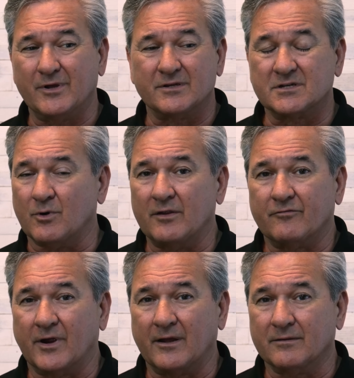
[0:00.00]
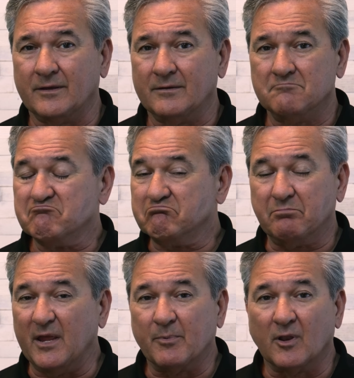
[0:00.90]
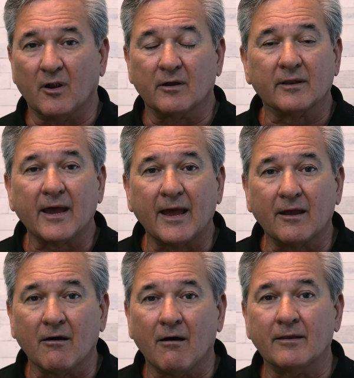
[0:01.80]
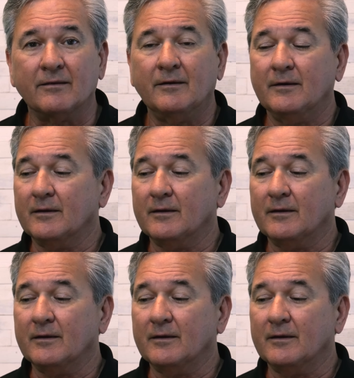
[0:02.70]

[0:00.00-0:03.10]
because quite frankly, people aren't going to hang on.